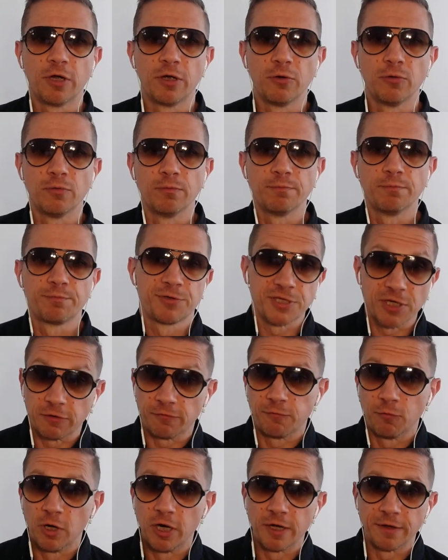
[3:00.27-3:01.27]
own
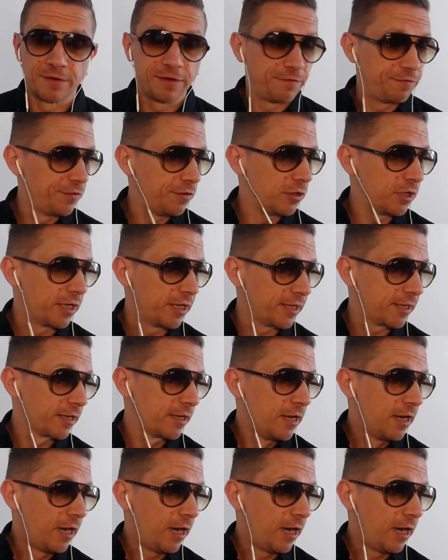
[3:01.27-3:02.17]
self worth, if you like.